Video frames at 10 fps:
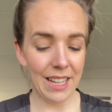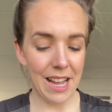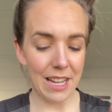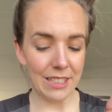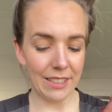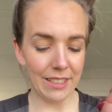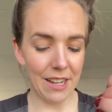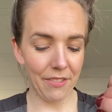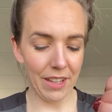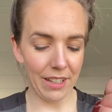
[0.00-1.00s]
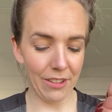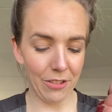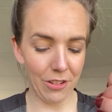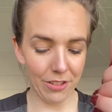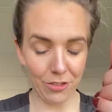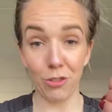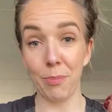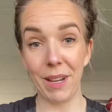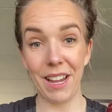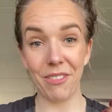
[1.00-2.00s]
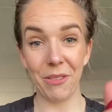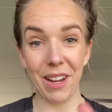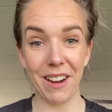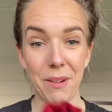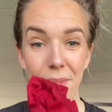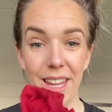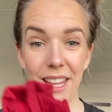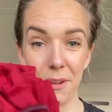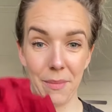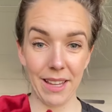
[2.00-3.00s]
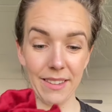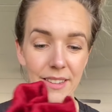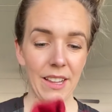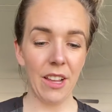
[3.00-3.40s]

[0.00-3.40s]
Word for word: uh, just enough that it's not dripping everywhere and making a mess.